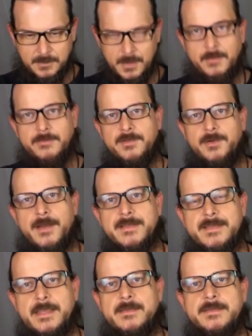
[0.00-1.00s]
don't even know how to
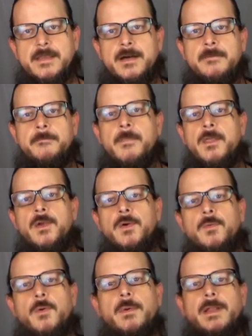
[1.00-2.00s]
say this.
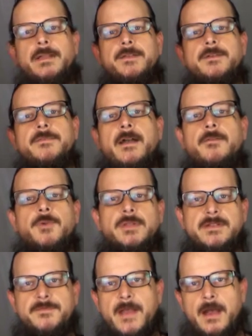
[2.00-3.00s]
What would I do if I
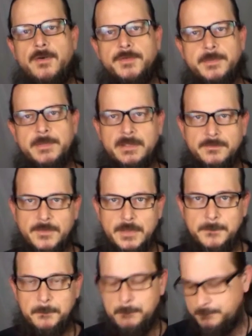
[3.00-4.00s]
really found a
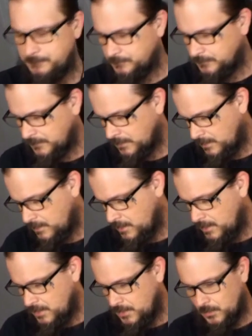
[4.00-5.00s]
Bigfoot?
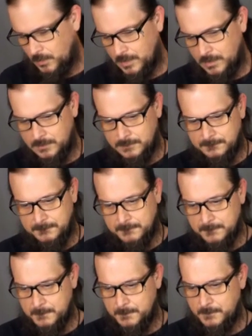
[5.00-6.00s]
Well,
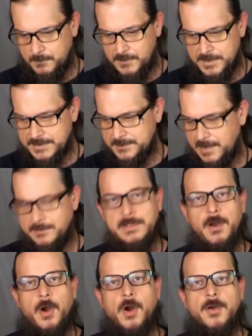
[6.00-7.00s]
this may be
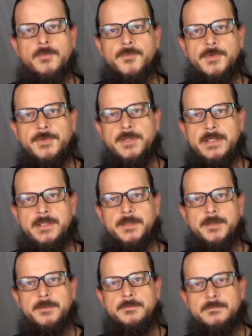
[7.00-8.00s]
hard for you to
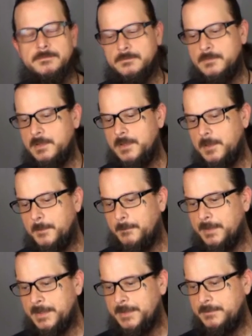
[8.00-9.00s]
hear,
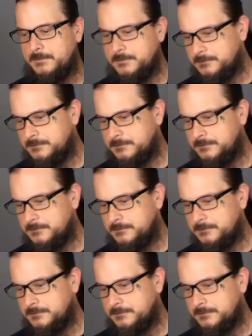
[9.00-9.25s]
but